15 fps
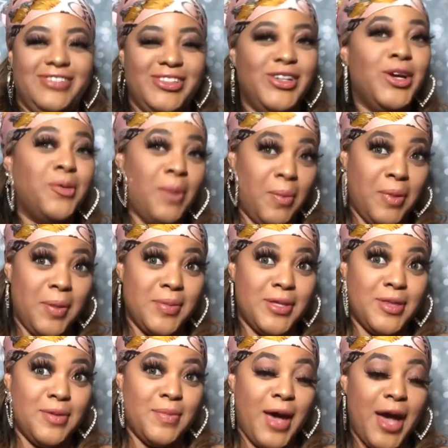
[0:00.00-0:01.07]
you hear my baby
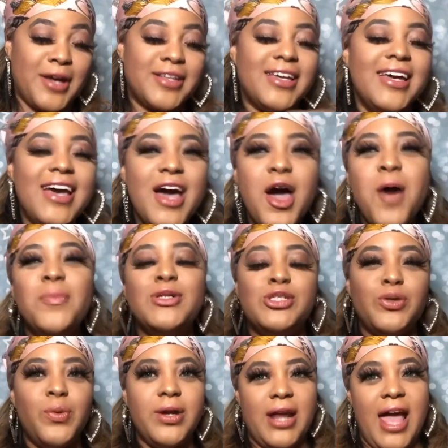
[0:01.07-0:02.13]
in the back, but
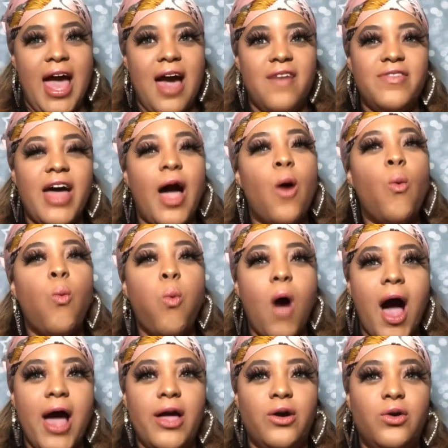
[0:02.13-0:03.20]
you wanna have that
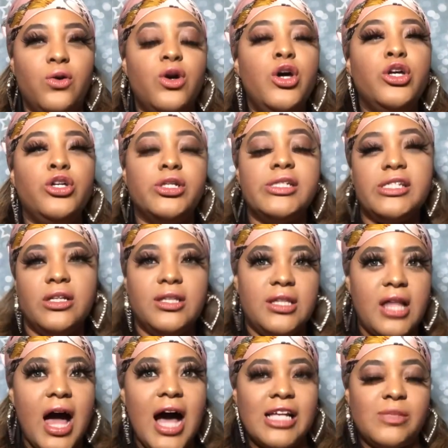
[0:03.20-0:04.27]
while you're still in
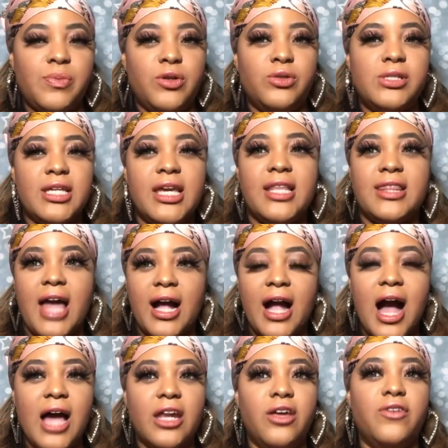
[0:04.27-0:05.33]
the hospital to get that
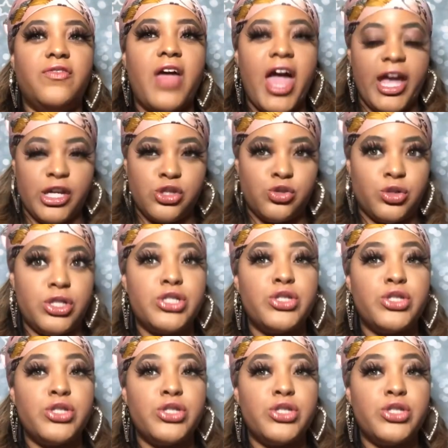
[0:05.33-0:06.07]
kind of extra